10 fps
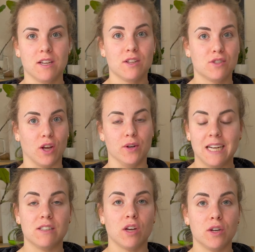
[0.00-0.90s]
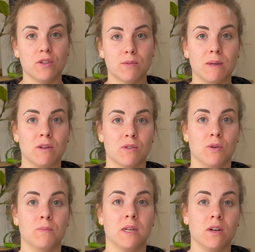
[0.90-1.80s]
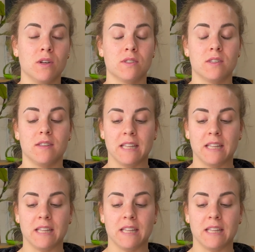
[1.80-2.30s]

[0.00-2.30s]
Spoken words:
So it's hard not to be critical because